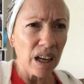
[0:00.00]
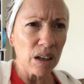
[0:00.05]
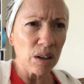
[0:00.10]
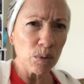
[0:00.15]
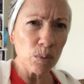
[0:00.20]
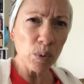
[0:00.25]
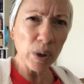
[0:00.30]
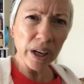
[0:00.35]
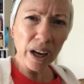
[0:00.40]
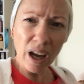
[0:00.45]

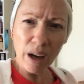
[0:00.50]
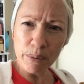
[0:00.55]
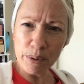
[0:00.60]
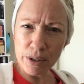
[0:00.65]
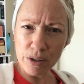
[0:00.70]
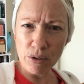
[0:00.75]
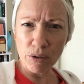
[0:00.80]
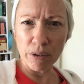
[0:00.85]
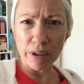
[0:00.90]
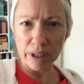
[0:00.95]
when I was
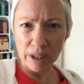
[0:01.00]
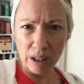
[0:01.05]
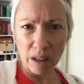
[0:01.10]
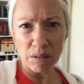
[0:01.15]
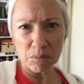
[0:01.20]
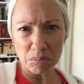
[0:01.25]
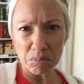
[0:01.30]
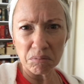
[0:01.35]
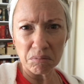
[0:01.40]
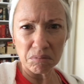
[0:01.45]
growing
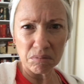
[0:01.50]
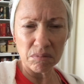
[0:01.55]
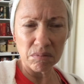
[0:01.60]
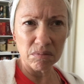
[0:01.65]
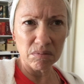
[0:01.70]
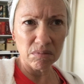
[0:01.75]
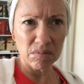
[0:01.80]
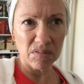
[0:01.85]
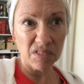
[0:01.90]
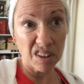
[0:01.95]
up,
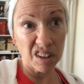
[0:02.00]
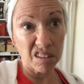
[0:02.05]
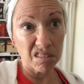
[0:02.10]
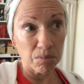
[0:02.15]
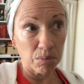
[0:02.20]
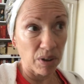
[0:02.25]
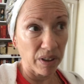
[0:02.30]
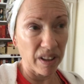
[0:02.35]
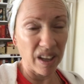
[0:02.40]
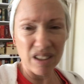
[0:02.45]
I,
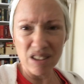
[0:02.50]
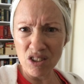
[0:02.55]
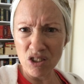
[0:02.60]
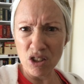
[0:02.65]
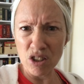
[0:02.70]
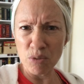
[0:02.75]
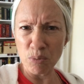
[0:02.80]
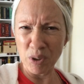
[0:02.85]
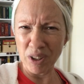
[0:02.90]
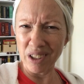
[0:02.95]
well, that's
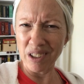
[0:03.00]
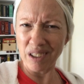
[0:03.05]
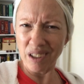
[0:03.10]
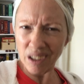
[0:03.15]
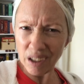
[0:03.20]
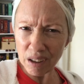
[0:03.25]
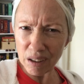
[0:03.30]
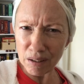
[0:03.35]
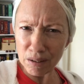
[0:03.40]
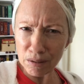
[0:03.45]
just what you
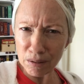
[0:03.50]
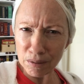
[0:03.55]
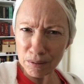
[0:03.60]
did.